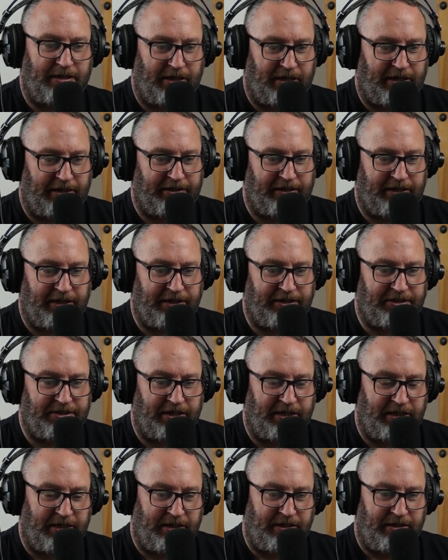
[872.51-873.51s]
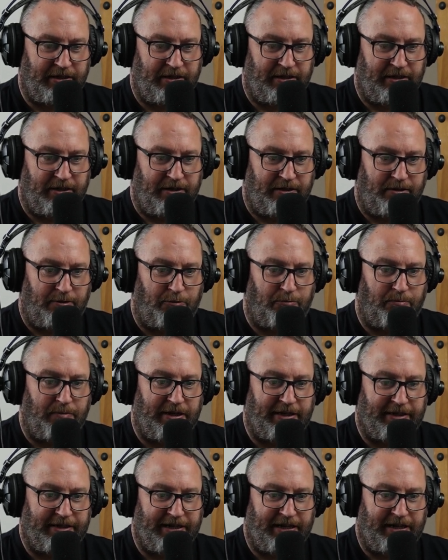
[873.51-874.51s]
I need to up
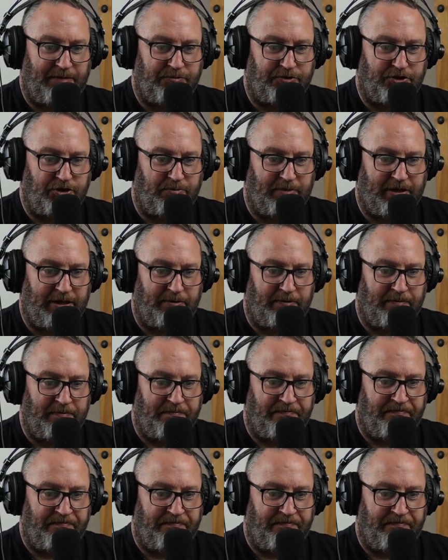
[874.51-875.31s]
my game somehow.